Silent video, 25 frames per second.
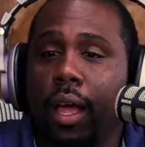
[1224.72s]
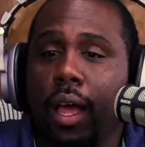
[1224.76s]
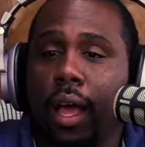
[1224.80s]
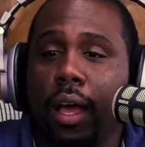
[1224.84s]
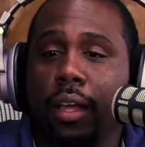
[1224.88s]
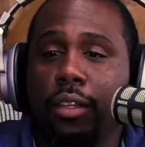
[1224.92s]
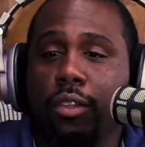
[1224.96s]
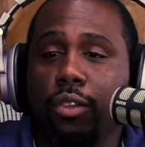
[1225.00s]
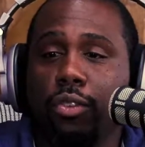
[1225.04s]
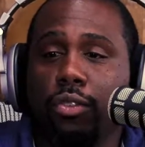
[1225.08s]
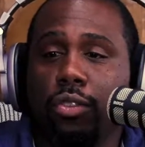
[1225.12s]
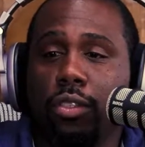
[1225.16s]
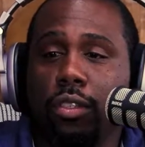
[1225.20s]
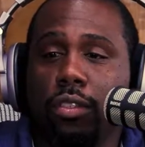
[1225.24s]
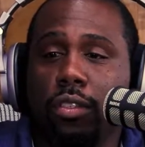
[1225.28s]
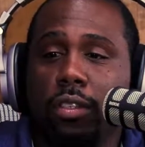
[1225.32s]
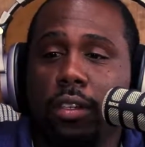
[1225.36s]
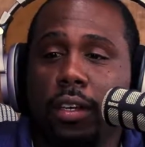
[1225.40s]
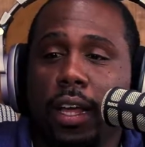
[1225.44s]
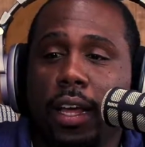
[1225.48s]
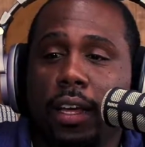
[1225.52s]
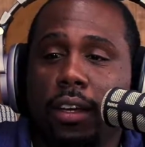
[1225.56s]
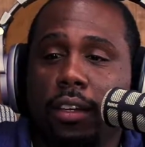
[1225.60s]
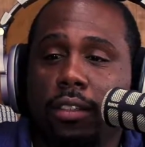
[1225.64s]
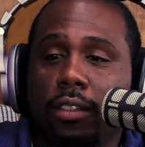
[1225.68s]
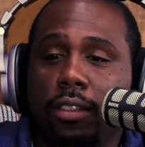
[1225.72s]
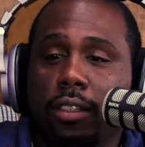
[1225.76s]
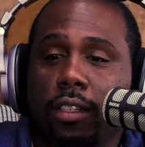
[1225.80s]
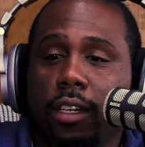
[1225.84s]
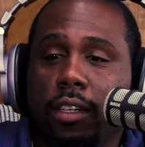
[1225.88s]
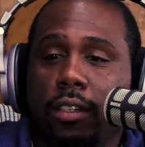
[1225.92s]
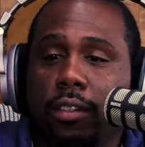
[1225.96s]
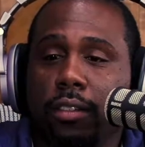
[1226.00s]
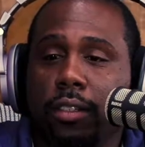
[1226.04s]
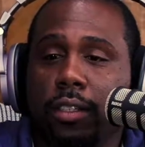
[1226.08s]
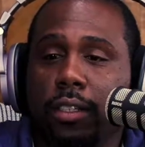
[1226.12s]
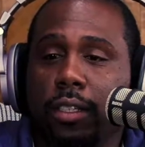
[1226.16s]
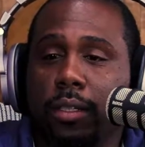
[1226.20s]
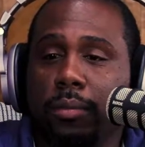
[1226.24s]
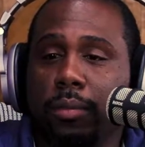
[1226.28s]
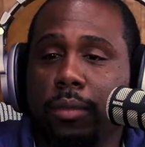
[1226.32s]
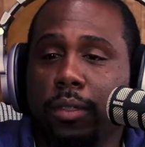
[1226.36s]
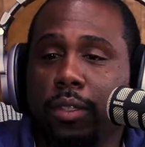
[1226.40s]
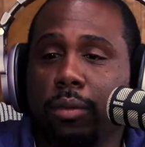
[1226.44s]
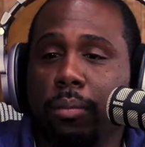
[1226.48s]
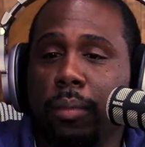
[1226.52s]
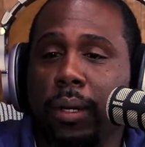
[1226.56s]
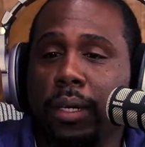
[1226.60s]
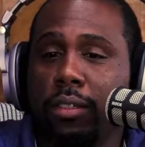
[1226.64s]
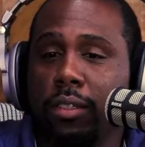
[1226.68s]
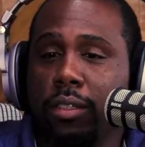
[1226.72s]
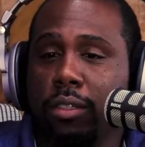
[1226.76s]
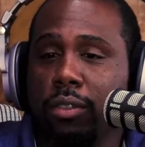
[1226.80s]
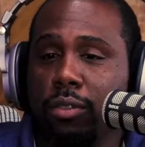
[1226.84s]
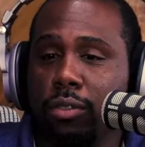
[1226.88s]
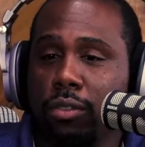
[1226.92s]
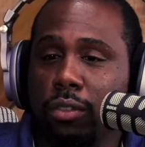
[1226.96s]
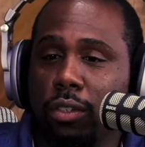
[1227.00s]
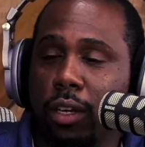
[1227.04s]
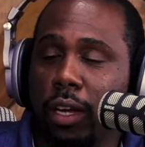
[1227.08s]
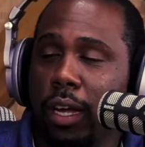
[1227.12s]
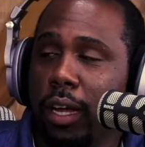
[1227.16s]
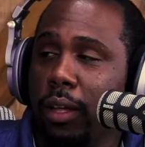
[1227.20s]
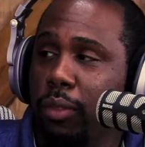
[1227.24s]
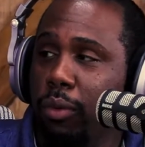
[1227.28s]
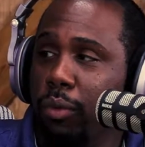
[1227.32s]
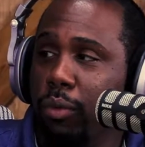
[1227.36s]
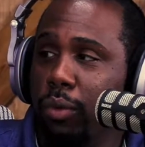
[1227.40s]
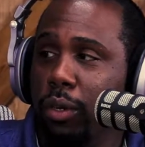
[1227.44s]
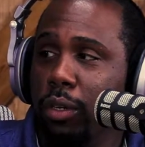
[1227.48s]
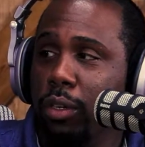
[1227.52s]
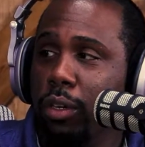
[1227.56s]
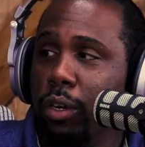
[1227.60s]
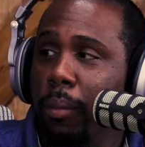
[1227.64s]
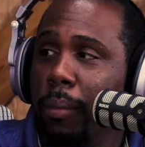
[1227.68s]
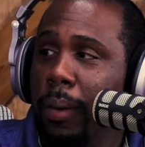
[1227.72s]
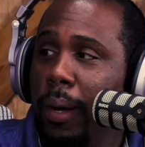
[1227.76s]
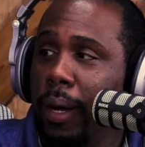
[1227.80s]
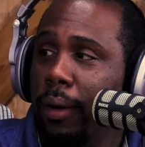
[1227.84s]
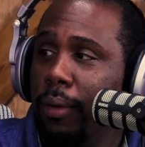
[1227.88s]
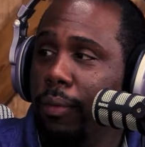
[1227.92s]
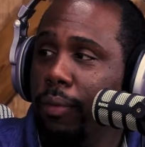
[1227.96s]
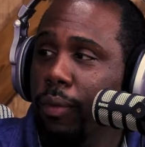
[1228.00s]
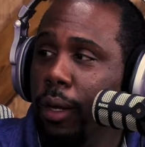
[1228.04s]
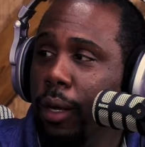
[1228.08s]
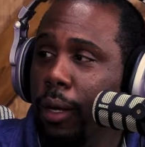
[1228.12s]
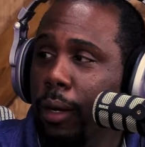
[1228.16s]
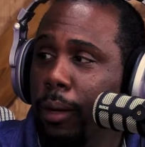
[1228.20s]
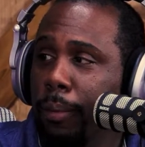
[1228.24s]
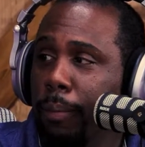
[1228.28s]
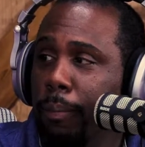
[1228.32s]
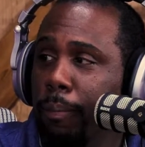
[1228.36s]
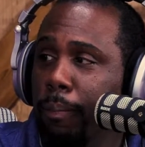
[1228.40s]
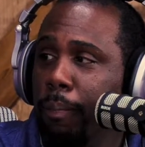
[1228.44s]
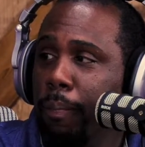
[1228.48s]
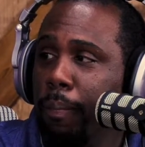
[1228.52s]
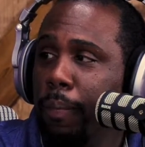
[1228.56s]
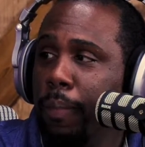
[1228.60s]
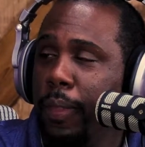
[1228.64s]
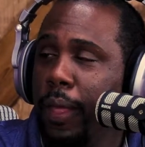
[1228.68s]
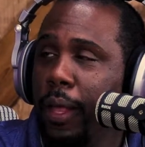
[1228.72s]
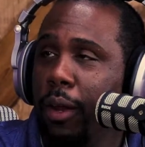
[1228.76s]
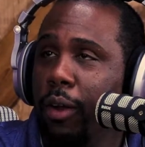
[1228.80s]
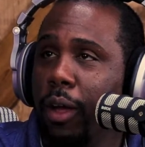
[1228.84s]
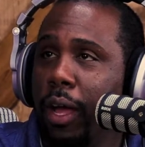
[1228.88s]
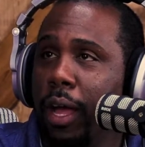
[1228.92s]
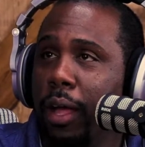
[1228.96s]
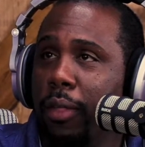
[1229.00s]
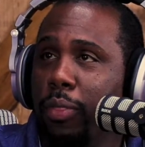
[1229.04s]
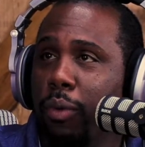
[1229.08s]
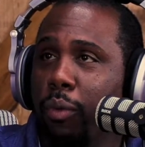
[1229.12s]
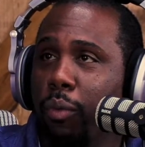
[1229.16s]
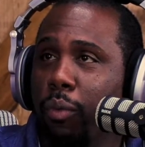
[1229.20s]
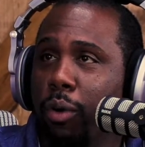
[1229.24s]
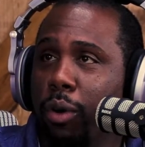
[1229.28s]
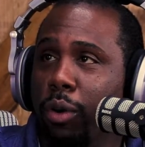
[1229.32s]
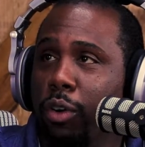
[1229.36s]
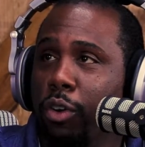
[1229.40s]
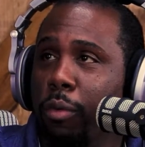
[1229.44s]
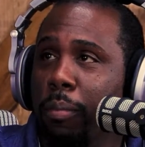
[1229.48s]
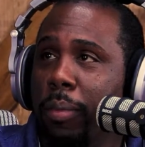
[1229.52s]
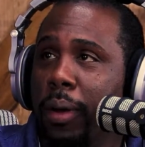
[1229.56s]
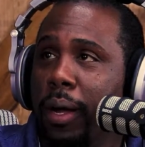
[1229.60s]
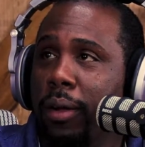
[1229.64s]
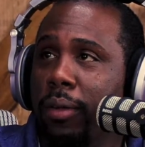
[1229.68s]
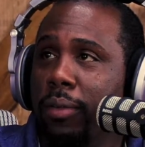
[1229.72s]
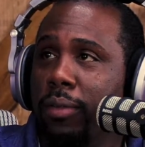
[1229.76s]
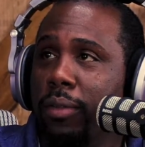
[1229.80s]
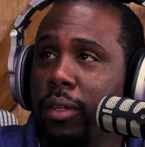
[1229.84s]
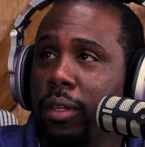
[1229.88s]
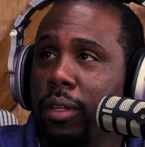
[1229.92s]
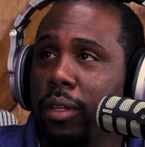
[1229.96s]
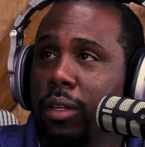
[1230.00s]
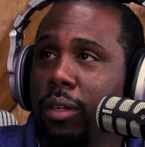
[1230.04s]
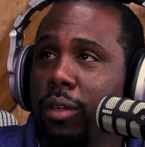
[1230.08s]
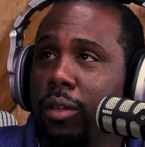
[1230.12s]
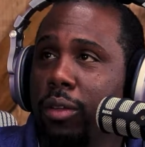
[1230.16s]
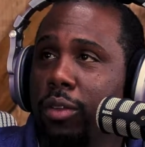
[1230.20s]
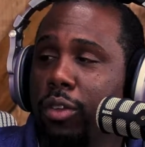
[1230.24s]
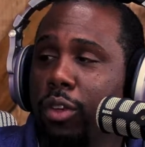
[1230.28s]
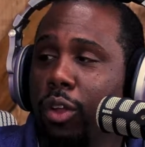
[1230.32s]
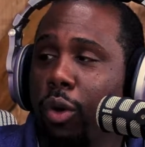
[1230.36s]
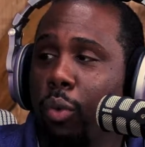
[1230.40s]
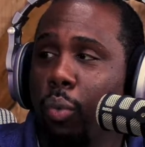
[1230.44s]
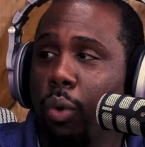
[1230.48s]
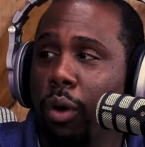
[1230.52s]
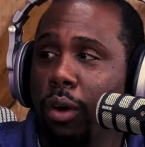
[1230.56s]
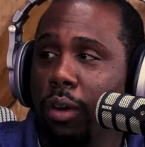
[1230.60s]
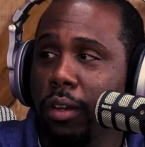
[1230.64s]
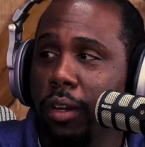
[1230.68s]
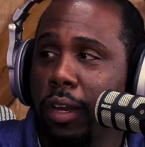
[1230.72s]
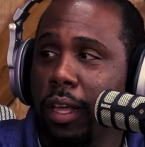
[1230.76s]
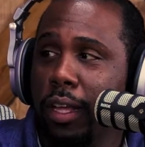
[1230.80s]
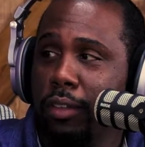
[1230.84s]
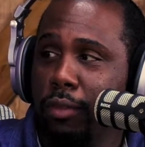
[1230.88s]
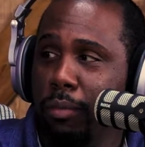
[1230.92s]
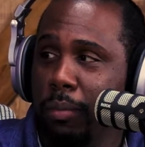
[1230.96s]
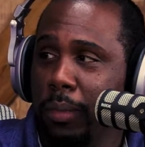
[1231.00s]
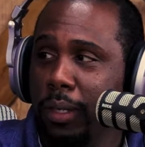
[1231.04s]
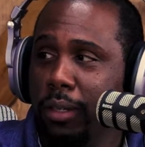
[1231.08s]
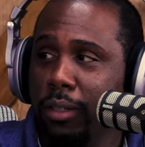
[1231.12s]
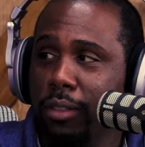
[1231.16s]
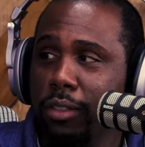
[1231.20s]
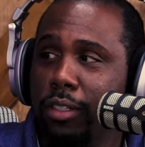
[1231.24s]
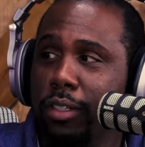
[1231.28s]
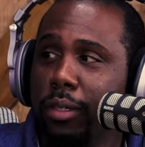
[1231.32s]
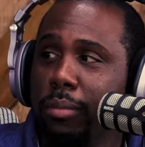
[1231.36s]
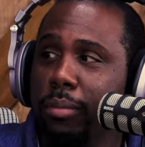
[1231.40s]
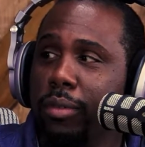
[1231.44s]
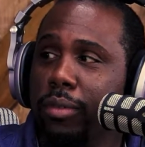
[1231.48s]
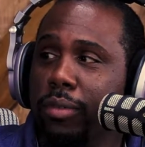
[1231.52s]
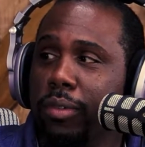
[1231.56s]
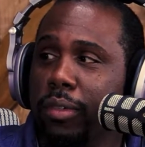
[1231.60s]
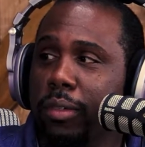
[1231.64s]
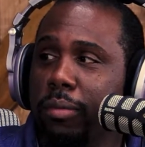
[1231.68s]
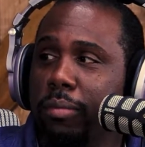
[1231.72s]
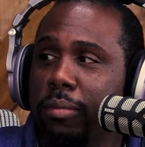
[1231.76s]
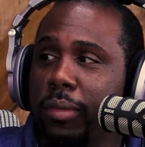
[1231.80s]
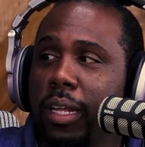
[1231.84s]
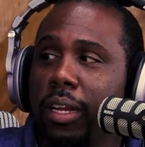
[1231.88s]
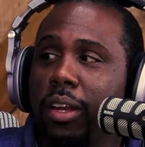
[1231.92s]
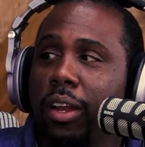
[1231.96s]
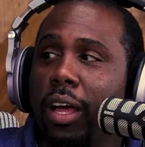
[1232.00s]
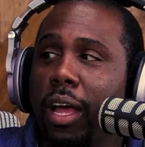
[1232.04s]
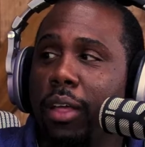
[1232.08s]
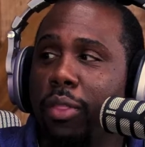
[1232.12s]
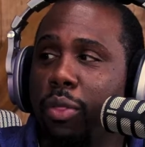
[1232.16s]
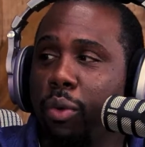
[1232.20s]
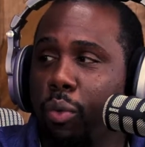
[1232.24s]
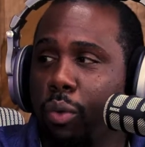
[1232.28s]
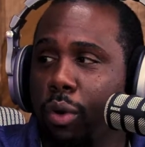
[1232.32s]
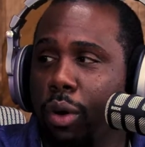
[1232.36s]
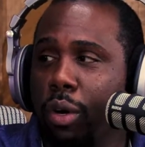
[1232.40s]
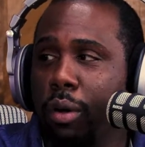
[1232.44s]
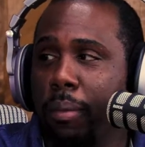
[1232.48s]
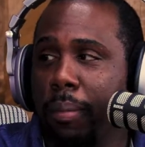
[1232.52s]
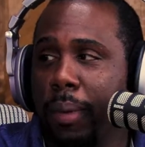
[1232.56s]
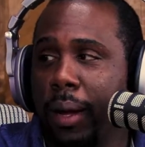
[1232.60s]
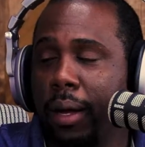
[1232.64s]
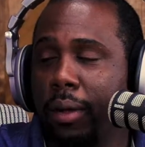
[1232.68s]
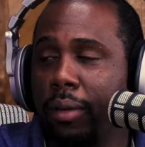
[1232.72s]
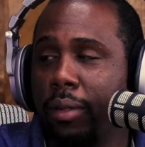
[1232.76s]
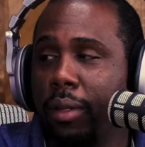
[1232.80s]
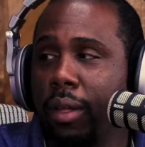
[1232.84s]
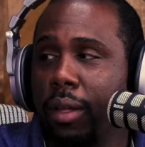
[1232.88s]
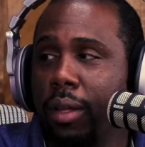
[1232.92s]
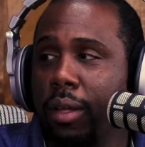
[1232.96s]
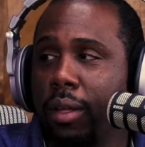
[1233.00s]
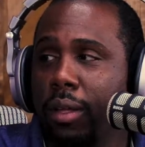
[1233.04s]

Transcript: I use this analogy all the time. My children don't have to worry about, they don't have to worry about, where the next meal is coming from. They don't have to worry about,